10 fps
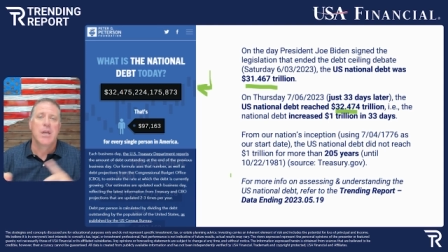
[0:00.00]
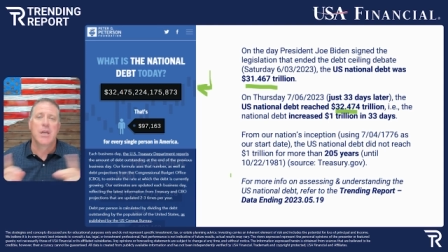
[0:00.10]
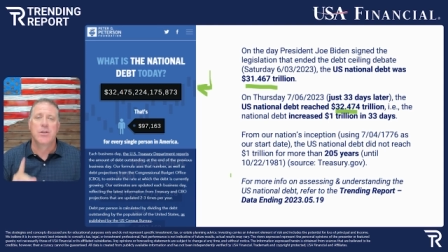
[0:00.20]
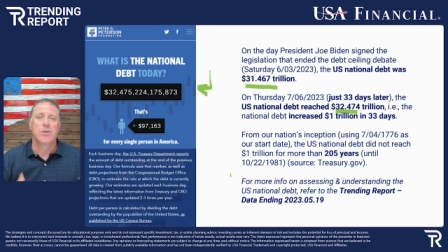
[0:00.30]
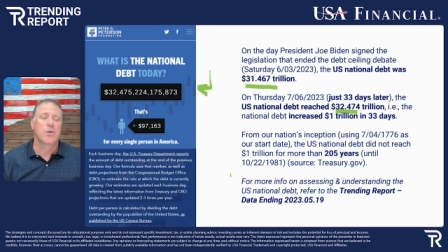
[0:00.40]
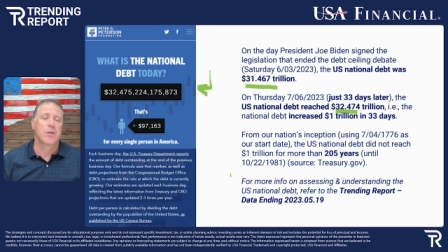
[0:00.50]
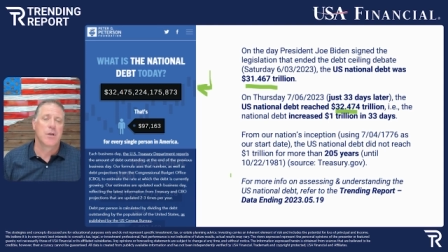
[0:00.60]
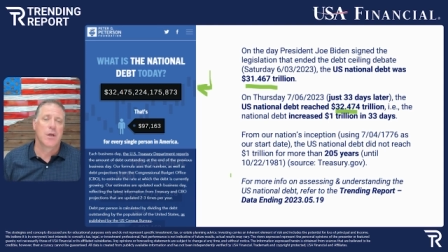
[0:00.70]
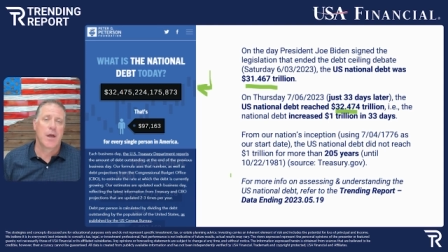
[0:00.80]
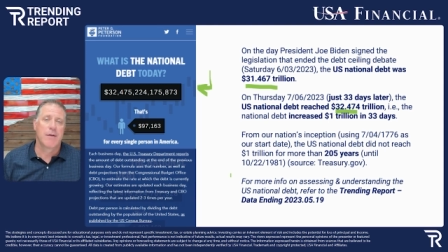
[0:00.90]
And you
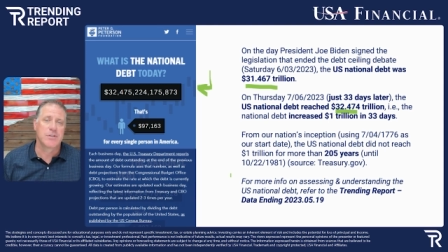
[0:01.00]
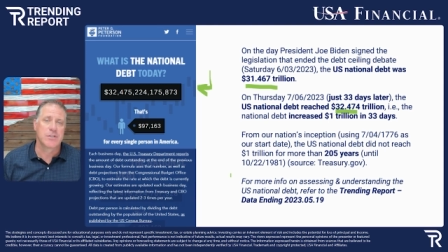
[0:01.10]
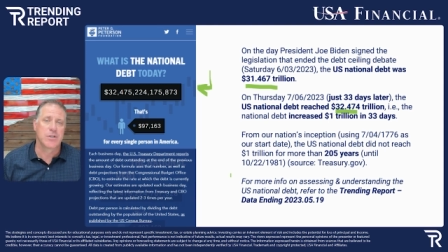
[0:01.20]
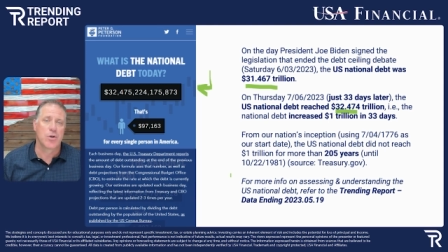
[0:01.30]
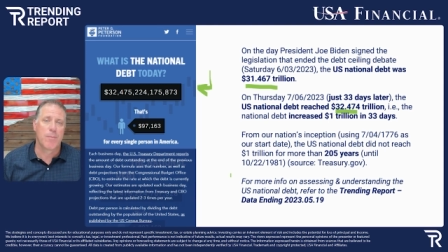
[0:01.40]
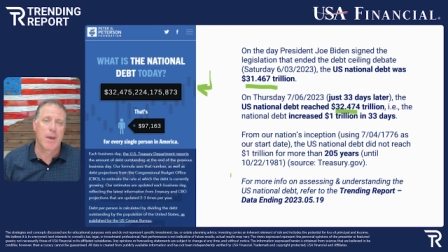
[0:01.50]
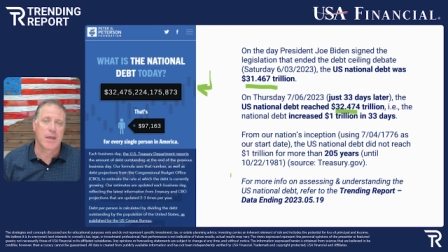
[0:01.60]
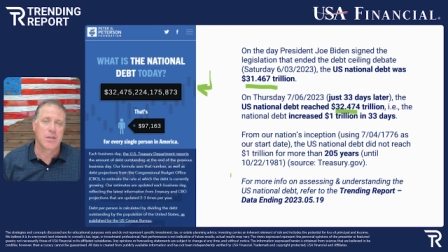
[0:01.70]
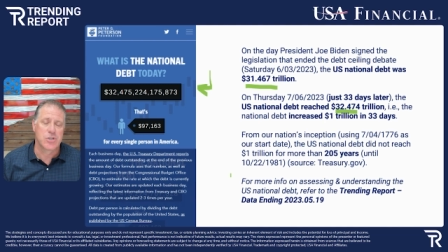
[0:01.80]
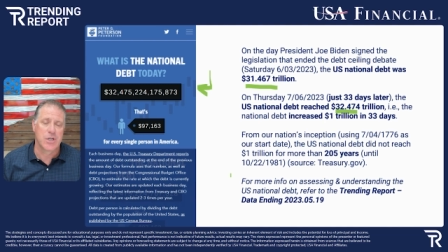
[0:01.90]
can obviously go
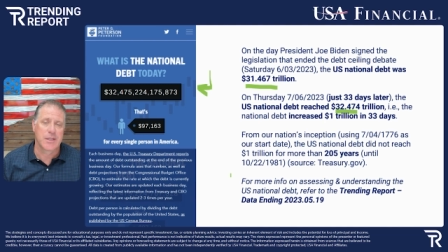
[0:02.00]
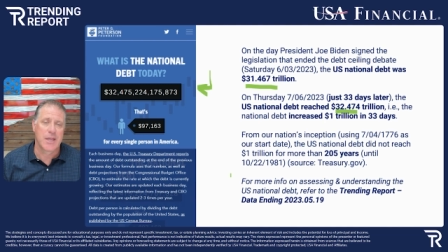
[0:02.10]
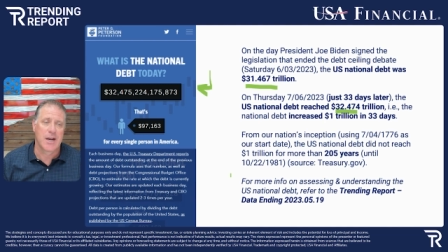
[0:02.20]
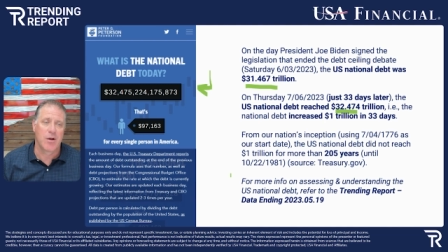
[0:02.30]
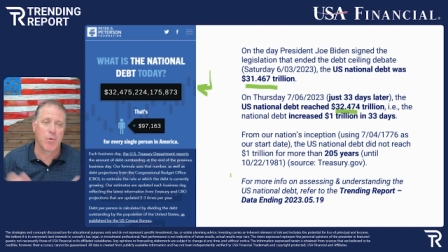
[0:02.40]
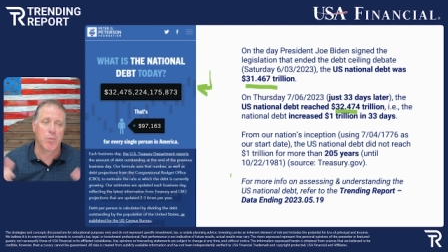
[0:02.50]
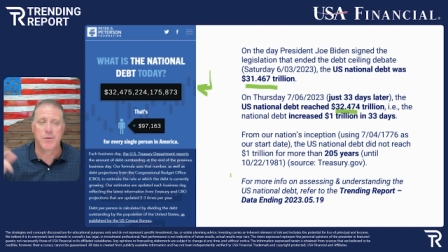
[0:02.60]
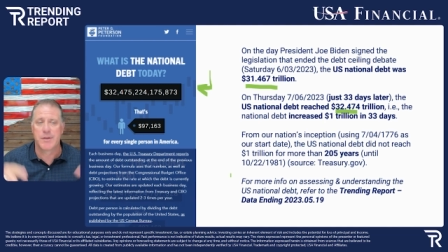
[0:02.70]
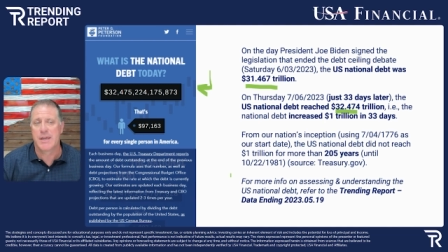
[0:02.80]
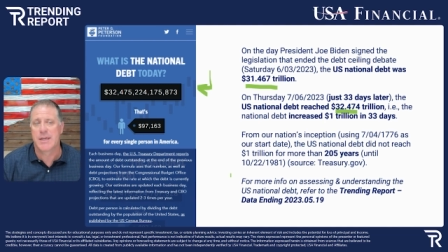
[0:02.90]
back and check that out, where
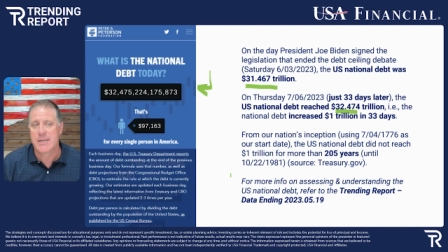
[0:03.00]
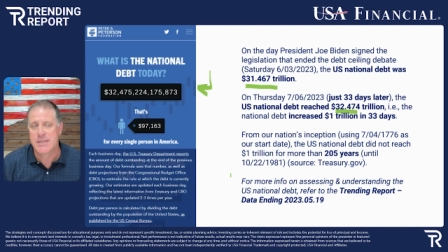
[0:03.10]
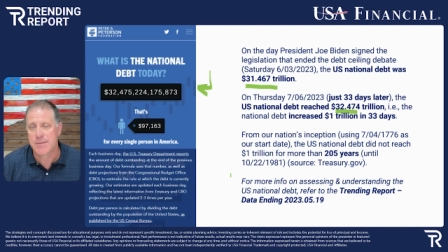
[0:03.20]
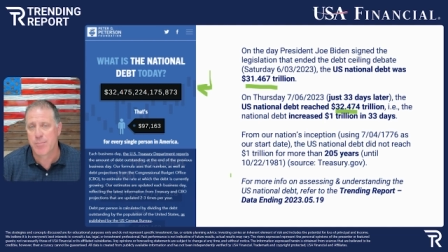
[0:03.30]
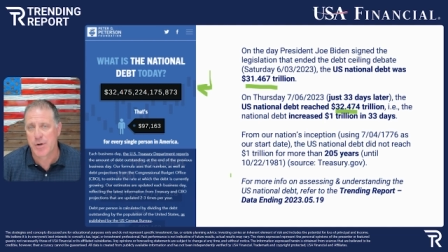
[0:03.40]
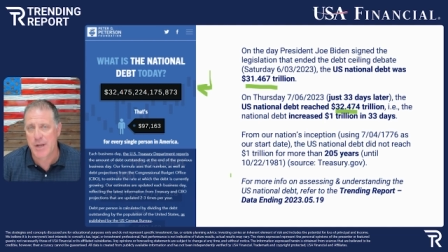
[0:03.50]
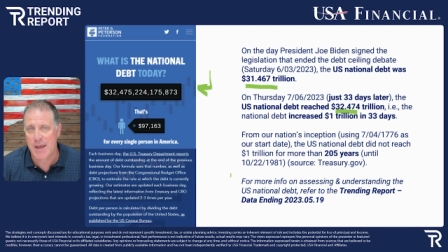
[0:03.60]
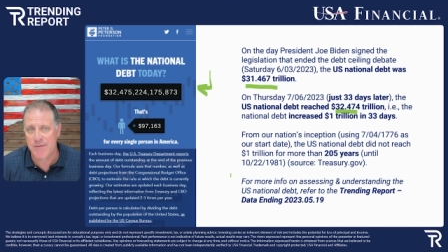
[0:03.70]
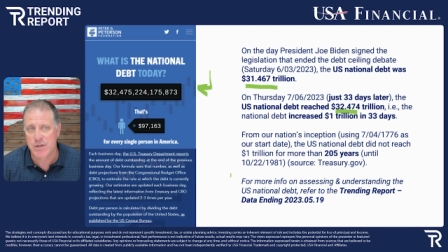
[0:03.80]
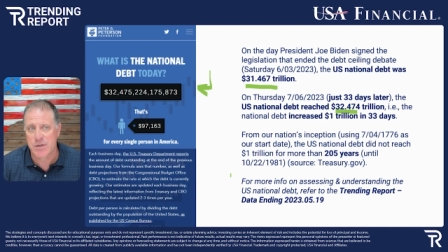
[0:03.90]
we'll take a deeper
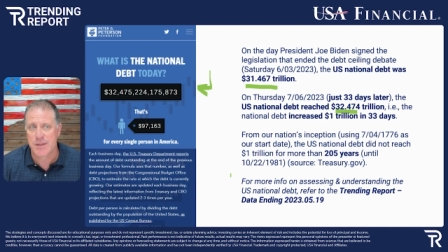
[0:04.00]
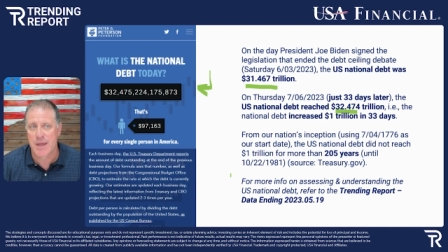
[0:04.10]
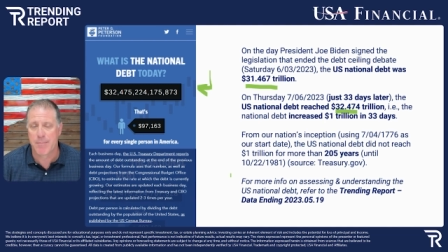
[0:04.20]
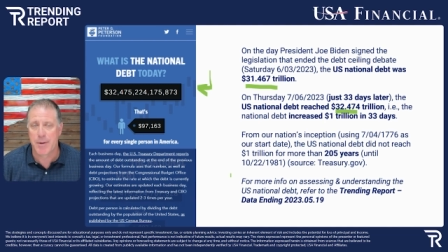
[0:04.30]
dive into that.